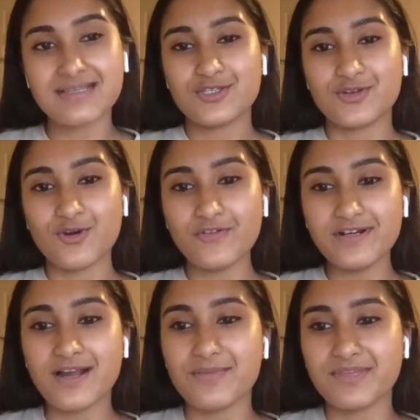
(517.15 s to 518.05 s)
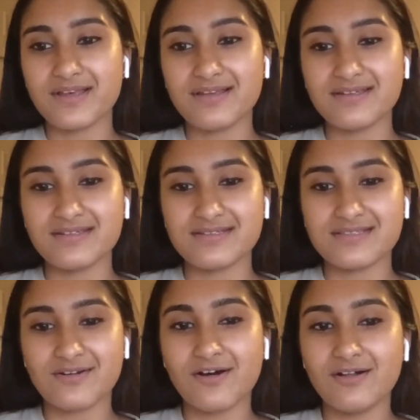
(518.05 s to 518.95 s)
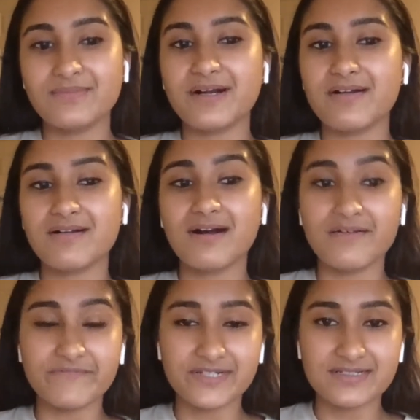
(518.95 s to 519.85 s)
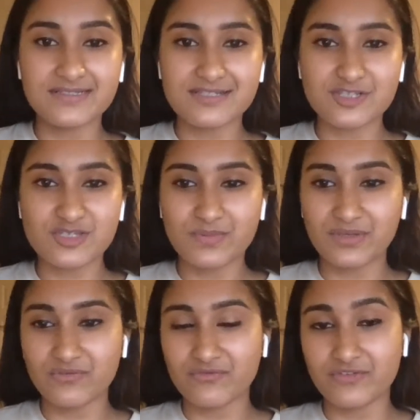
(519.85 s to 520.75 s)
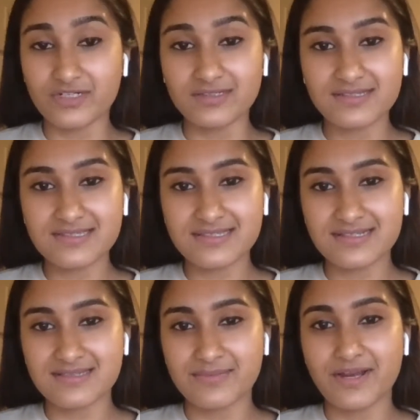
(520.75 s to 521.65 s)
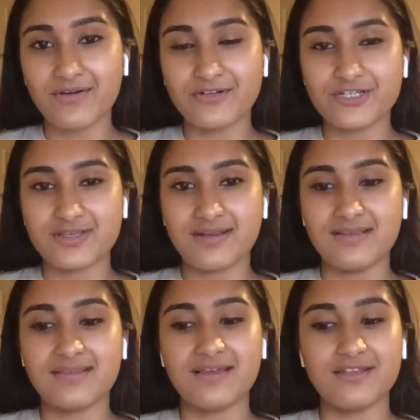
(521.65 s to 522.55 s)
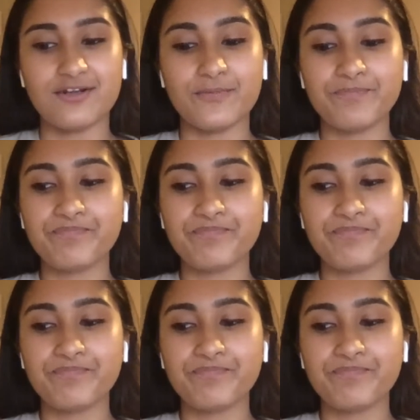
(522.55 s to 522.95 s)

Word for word: So to overcome that, it's all about confidence and just being fearless. It's about understanding that you know